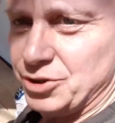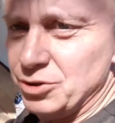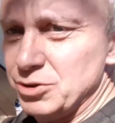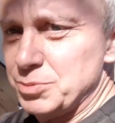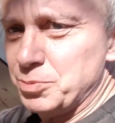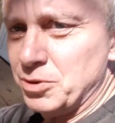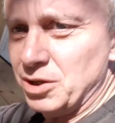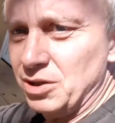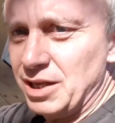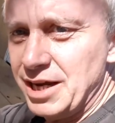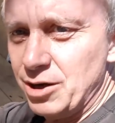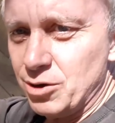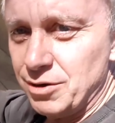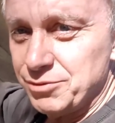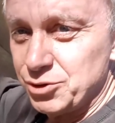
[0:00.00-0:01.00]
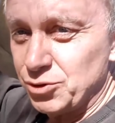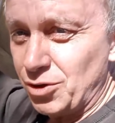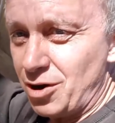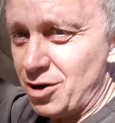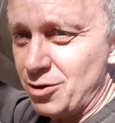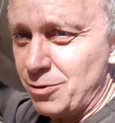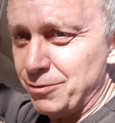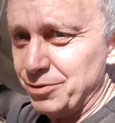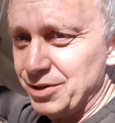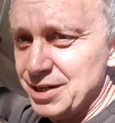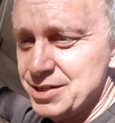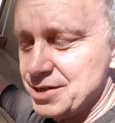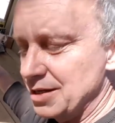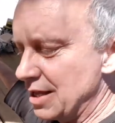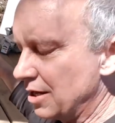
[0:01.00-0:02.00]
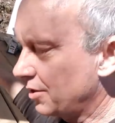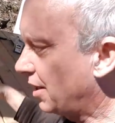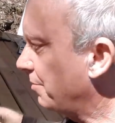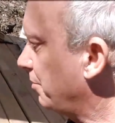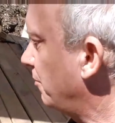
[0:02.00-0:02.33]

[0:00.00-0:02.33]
do is put a layer of straw over this, and that'll keep